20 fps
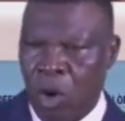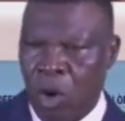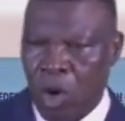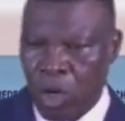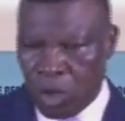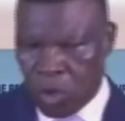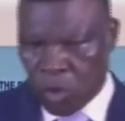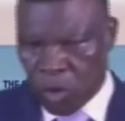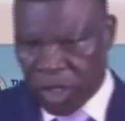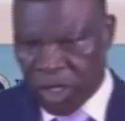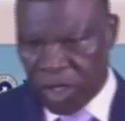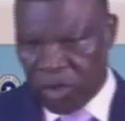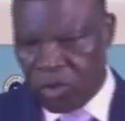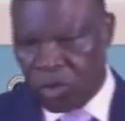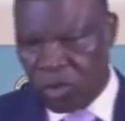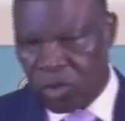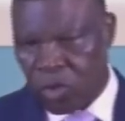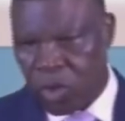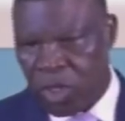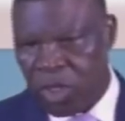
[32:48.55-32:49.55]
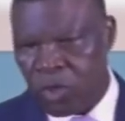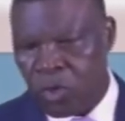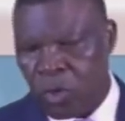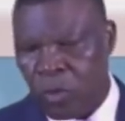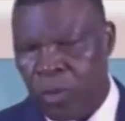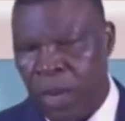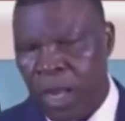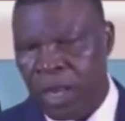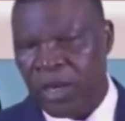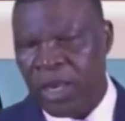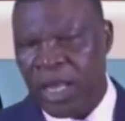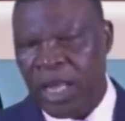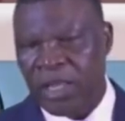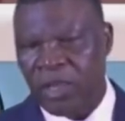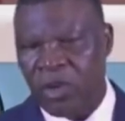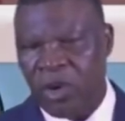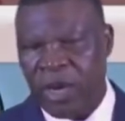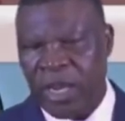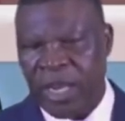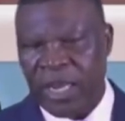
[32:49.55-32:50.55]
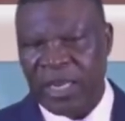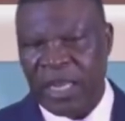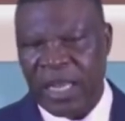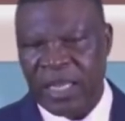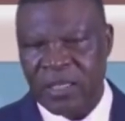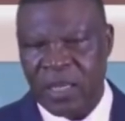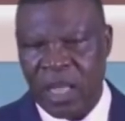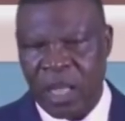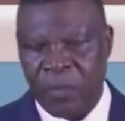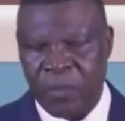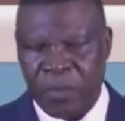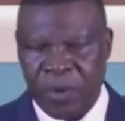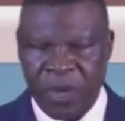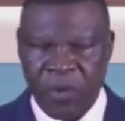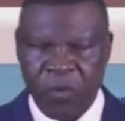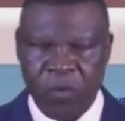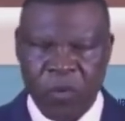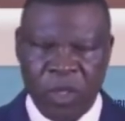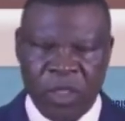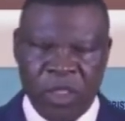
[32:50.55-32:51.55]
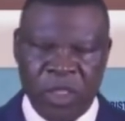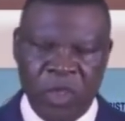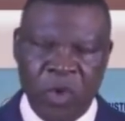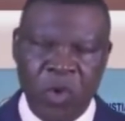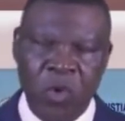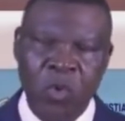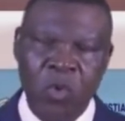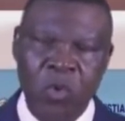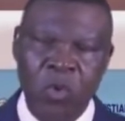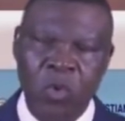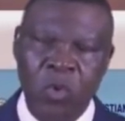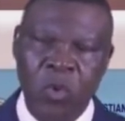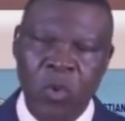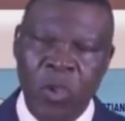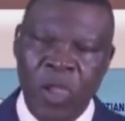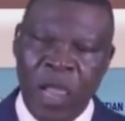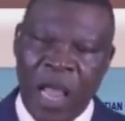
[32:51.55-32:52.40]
All you need to do is to bow down your head as I pray with you.